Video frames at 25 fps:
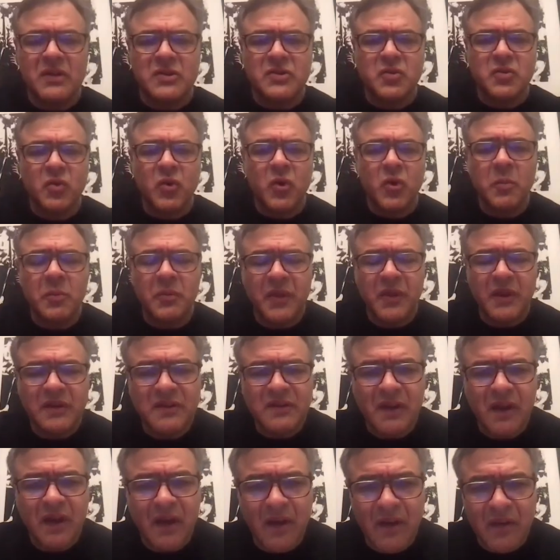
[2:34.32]
this group
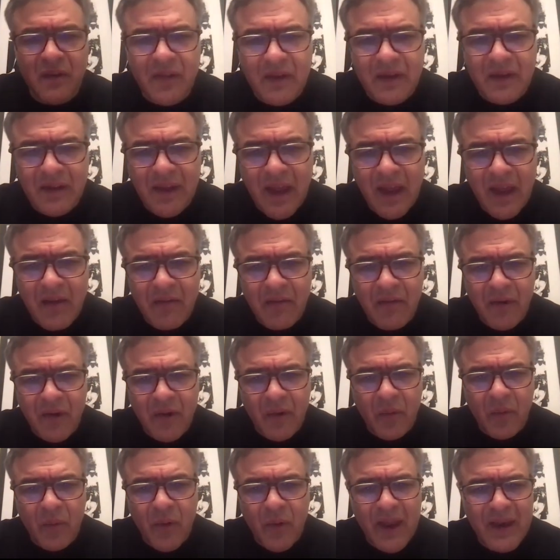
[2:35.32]
that that gave
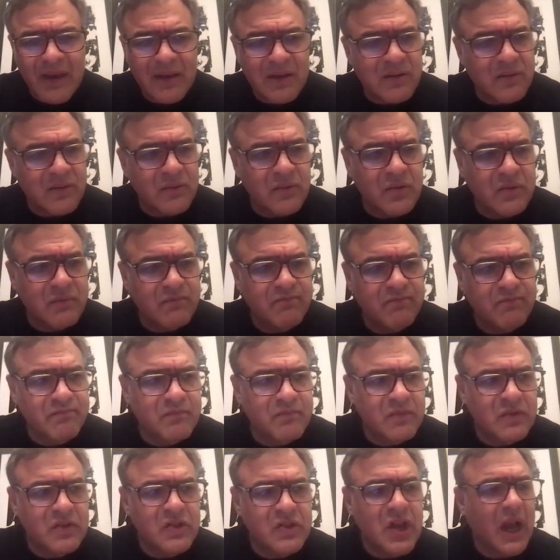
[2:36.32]
a red
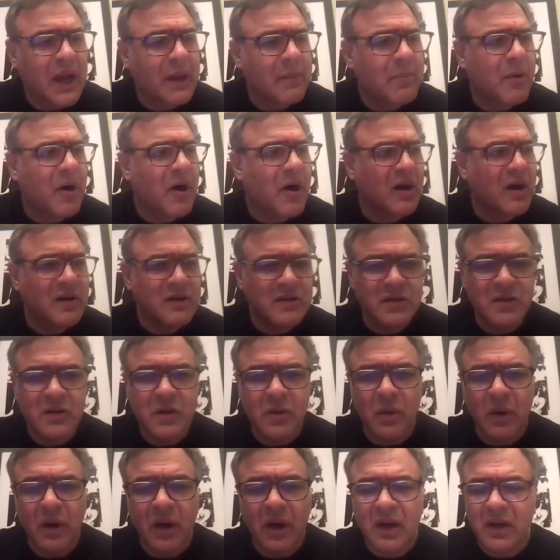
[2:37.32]
check mark
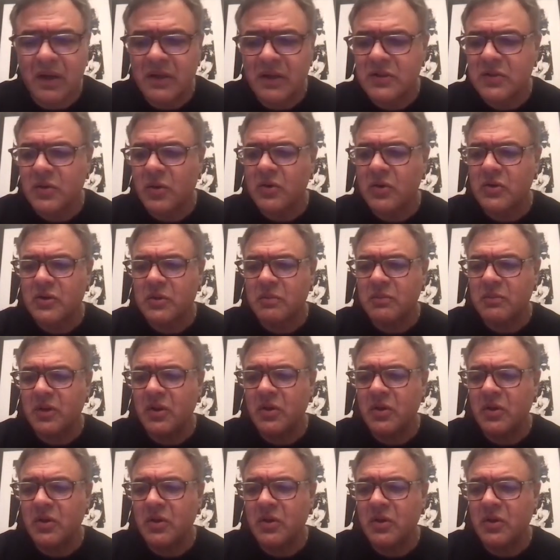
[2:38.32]
to Consortium